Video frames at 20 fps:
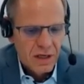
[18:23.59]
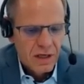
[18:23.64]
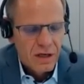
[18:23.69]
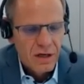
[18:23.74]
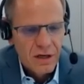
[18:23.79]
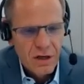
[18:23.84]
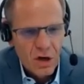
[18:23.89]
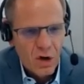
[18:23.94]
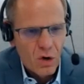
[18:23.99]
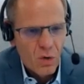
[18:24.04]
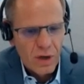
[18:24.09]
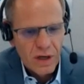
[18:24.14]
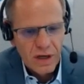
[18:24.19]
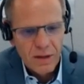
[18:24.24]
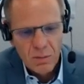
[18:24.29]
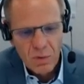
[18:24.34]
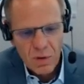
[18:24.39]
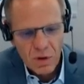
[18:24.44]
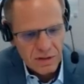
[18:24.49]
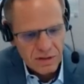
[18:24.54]

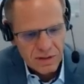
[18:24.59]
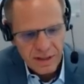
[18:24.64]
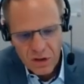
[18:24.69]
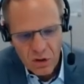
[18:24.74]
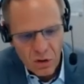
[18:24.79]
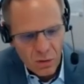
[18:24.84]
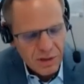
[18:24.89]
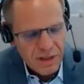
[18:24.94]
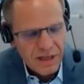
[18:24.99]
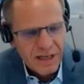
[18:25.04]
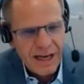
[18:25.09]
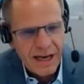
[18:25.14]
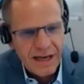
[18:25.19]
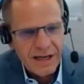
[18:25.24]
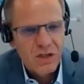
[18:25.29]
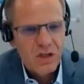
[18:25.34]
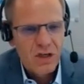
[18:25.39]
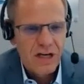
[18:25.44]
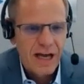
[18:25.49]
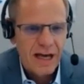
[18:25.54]
knowing what the
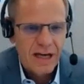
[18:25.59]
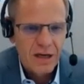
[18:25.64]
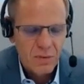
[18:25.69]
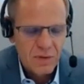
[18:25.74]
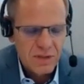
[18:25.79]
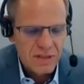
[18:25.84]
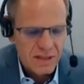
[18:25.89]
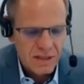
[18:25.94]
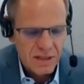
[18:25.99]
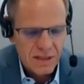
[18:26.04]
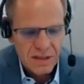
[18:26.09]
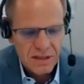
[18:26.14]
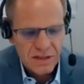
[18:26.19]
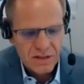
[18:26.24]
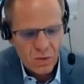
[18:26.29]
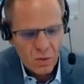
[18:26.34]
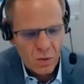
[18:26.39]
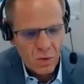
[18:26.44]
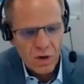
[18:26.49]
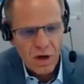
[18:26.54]
communication language is
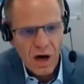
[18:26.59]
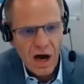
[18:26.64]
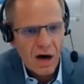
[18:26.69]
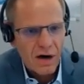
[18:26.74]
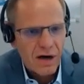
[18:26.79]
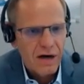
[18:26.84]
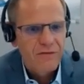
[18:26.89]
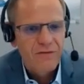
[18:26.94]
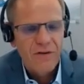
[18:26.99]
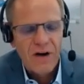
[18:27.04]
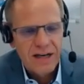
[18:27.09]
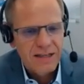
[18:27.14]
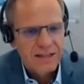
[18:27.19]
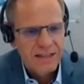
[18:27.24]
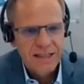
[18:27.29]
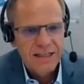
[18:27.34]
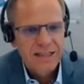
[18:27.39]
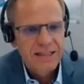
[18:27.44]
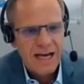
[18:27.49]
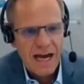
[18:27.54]
or
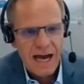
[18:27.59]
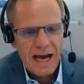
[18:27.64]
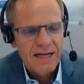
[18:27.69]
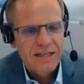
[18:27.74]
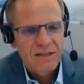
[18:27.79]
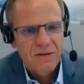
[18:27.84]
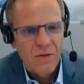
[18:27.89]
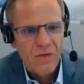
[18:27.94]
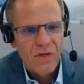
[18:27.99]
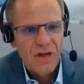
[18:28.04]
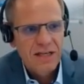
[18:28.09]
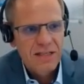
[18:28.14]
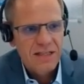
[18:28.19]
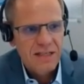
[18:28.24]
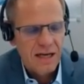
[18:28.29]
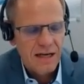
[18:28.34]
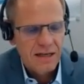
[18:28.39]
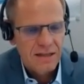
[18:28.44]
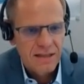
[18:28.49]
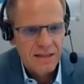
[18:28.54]
RFID tags or things
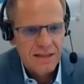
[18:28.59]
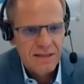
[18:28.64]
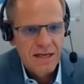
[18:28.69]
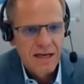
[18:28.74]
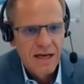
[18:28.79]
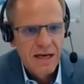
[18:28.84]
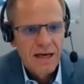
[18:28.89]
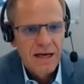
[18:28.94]
like this,